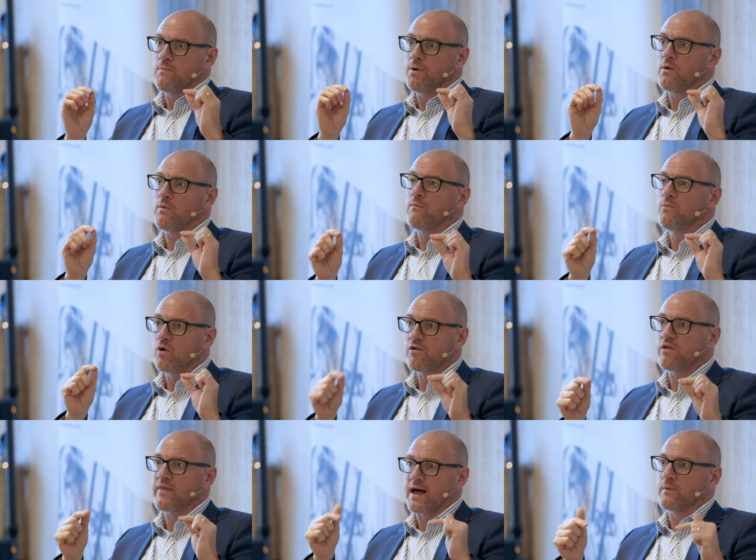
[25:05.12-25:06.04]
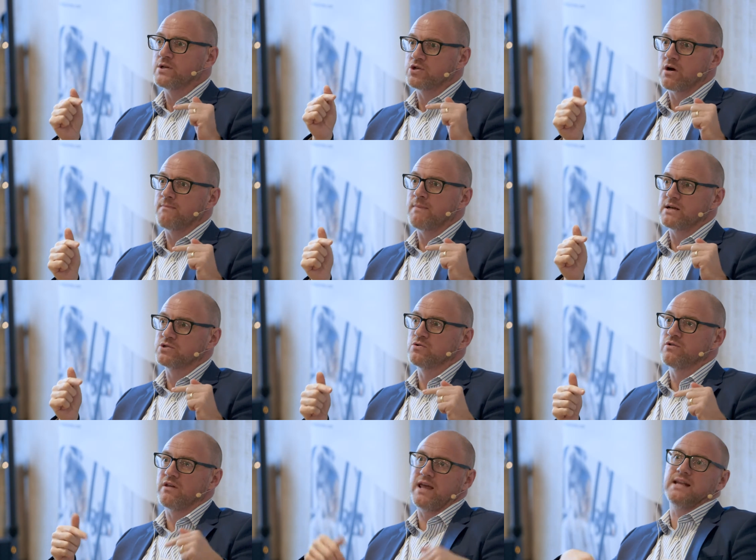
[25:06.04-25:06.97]
but more than that, we try and make
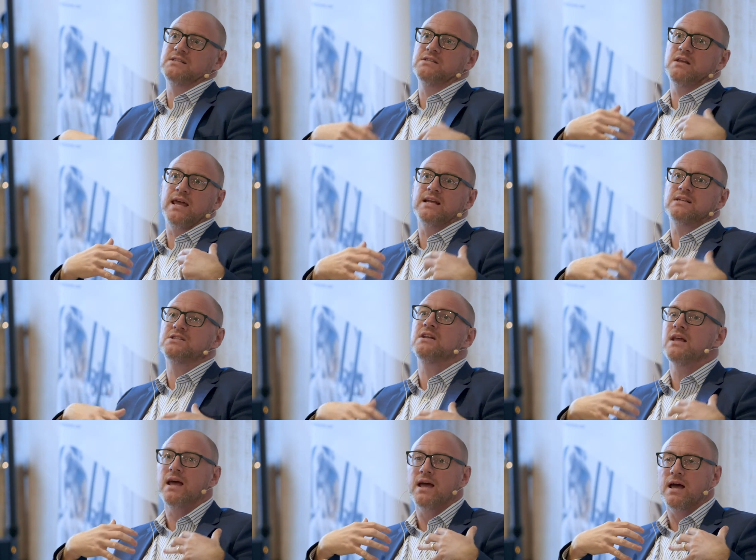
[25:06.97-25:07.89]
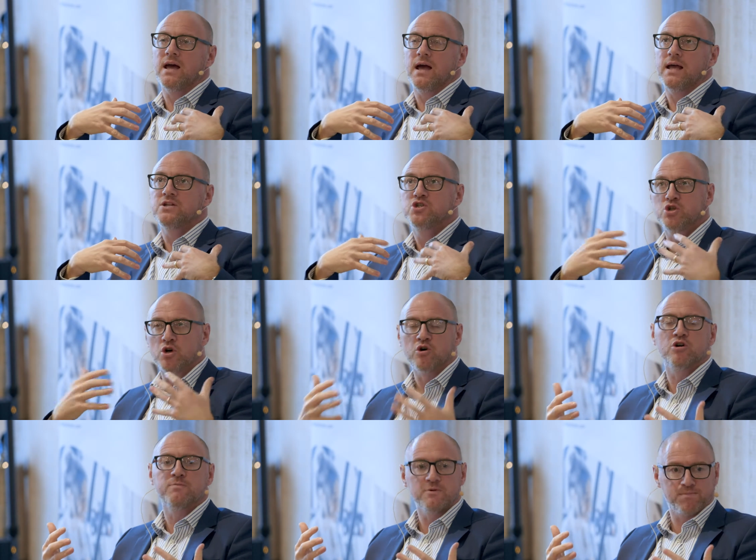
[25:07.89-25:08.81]
sure that it's an
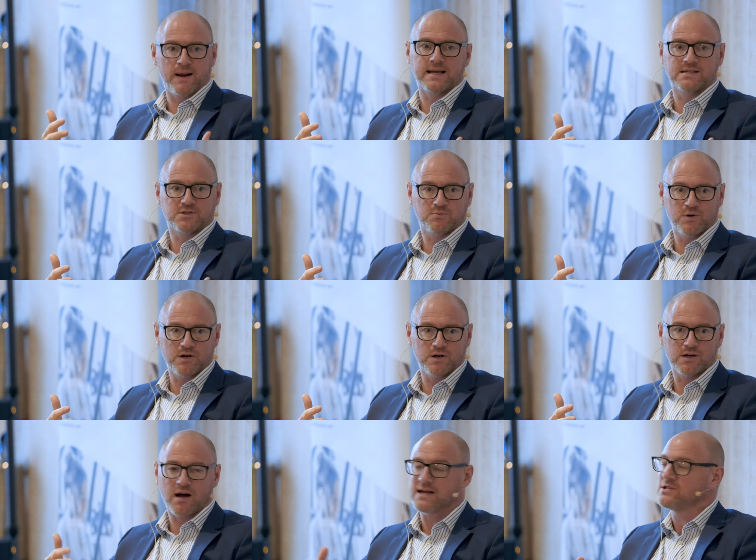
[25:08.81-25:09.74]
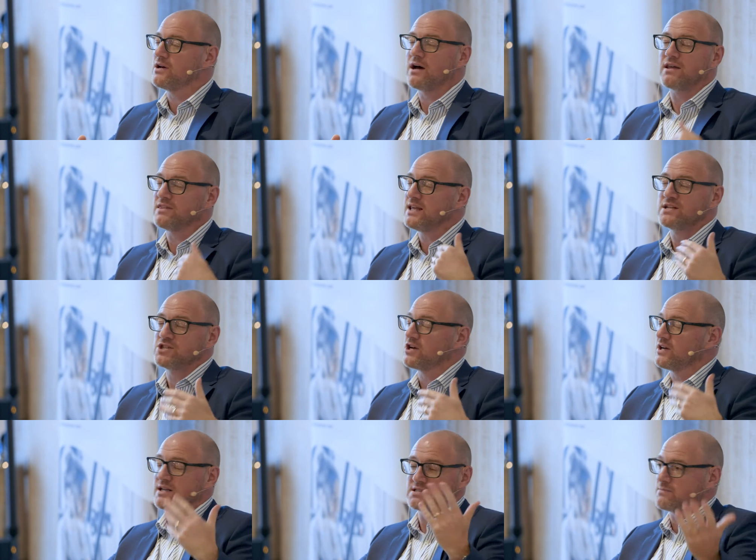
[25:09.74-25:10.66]
enjoyable place to work. I think
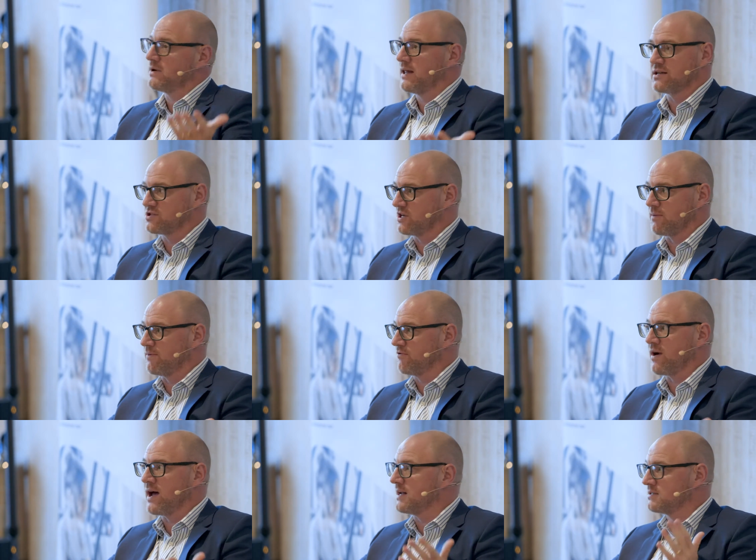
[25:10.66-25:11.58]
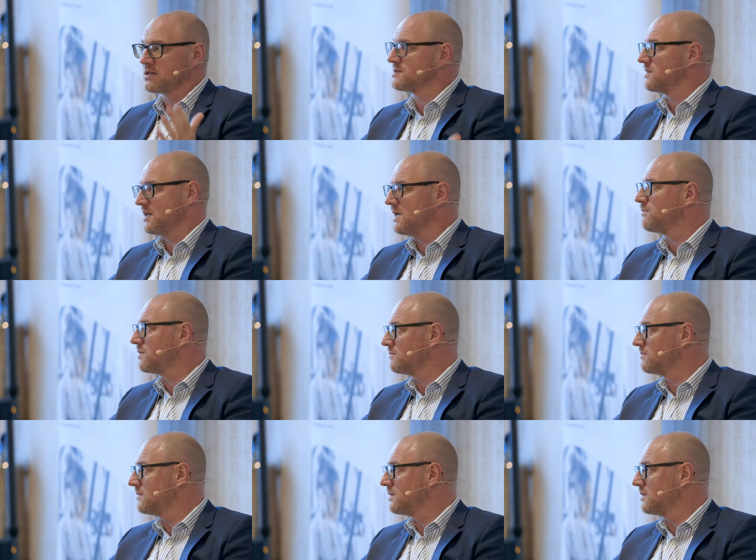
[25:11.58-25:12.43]
chucking someone an extra couple of grand doesn't keep them.